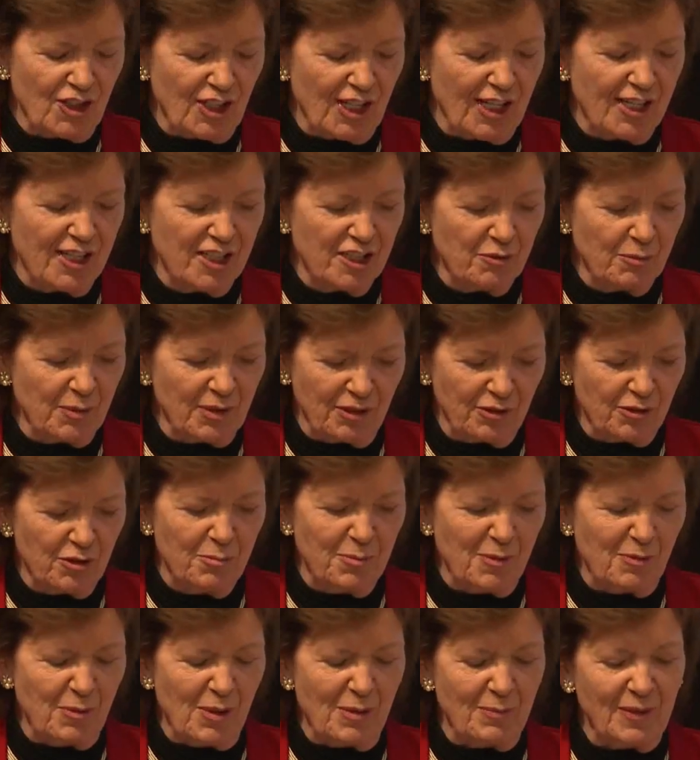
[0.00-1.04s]
Chad with a
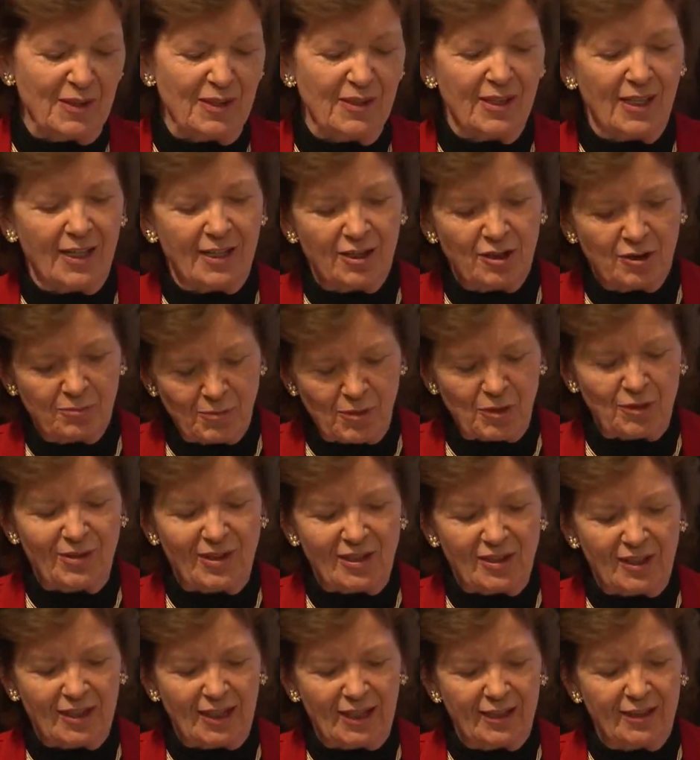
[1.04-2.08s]
group of women, and more
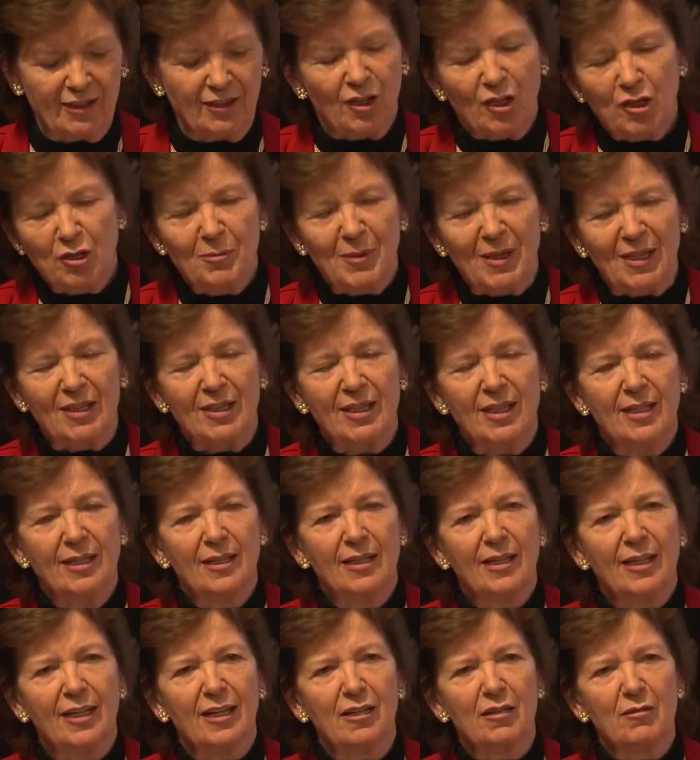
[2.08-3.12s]
recently in Goma,
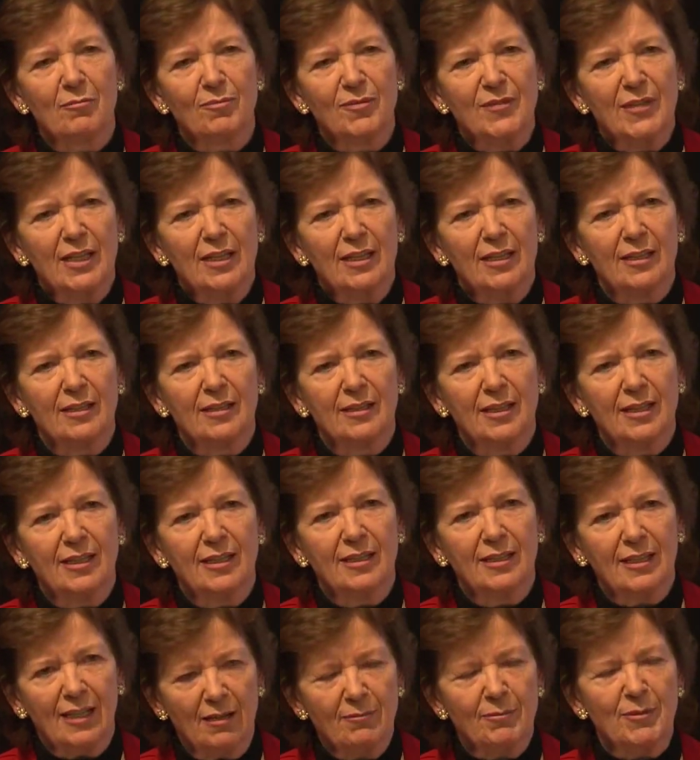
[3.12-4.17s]
um, in
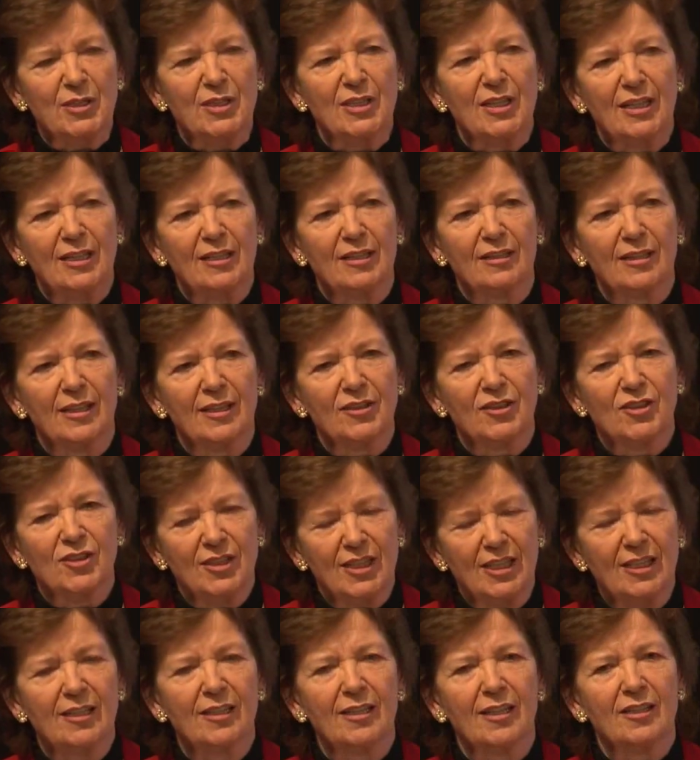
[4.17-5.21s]
the camps there, and
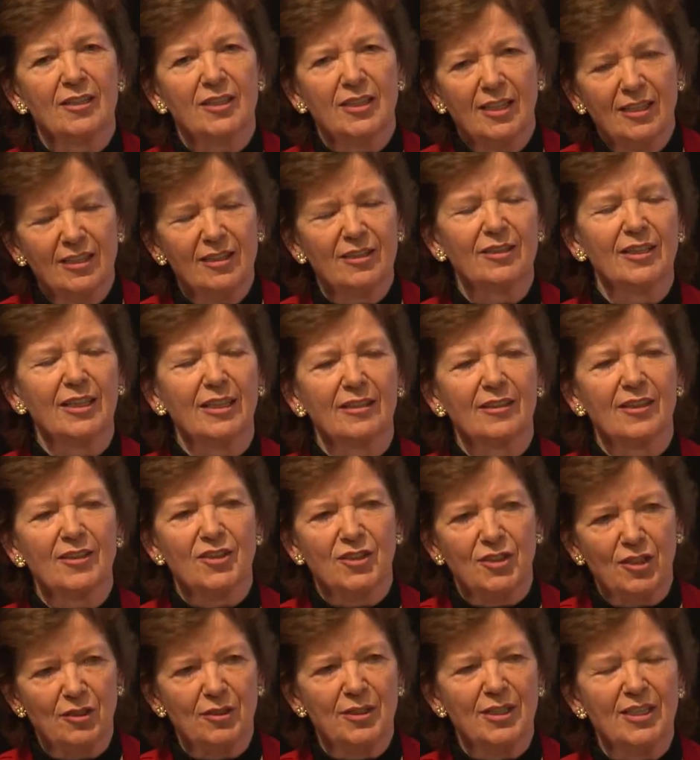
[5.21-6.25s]
seeing and hearing the
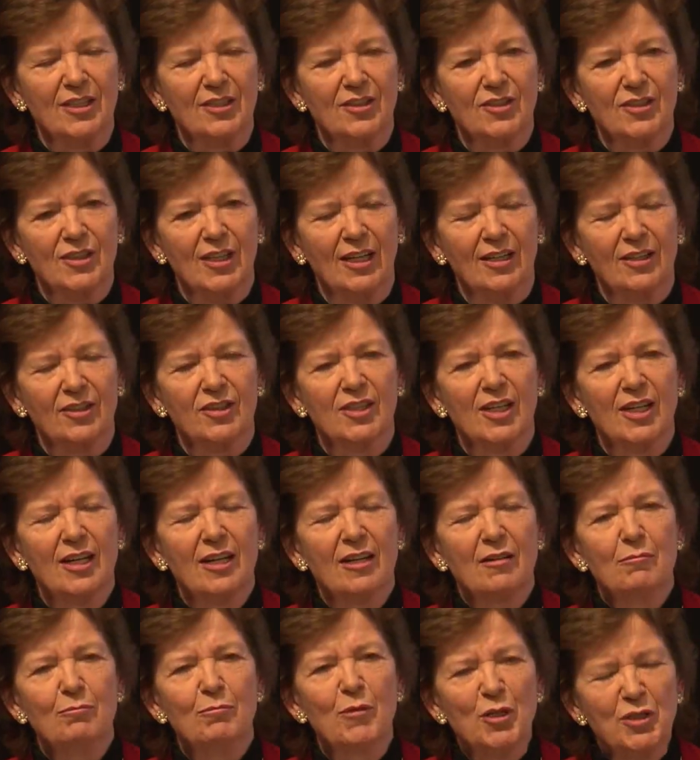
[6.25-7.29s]
stories, and
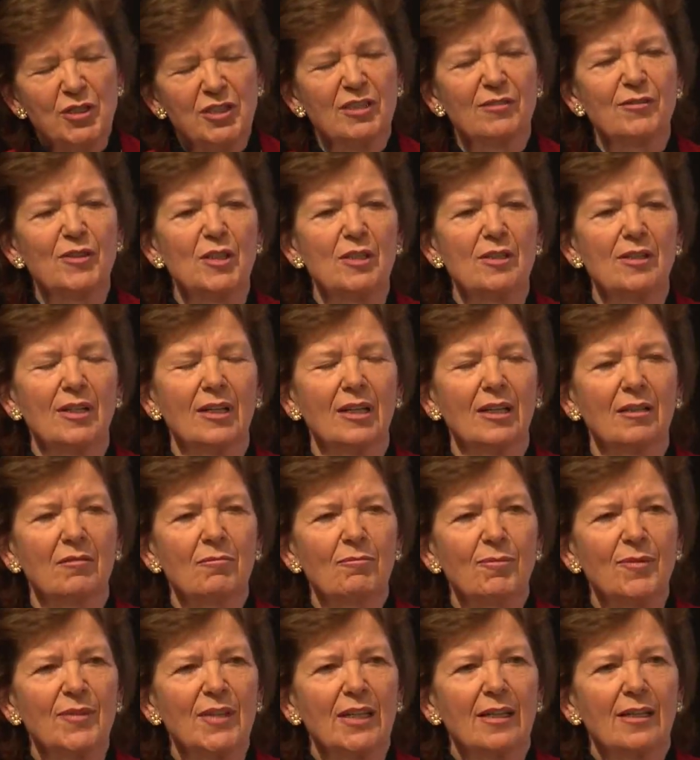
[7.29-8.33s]
most of all,
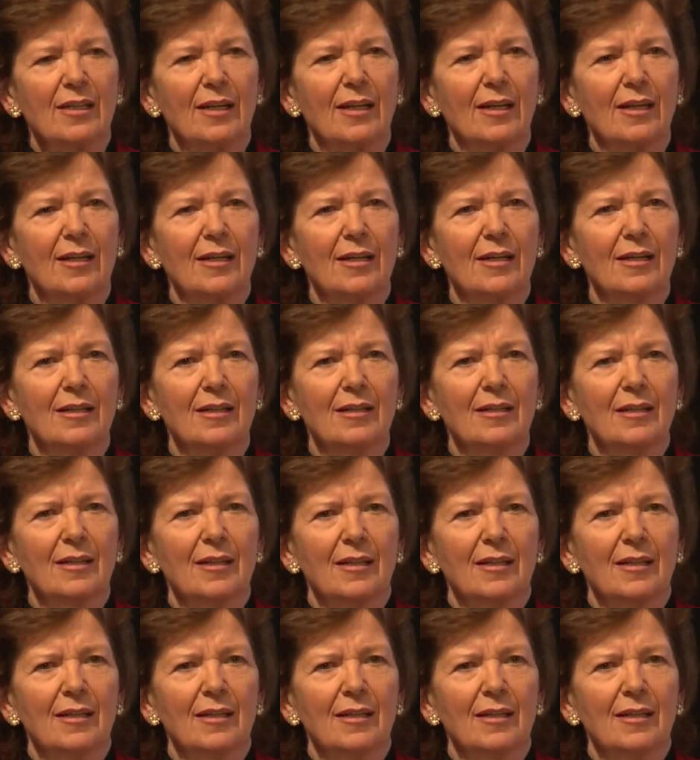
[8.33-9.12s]
uh,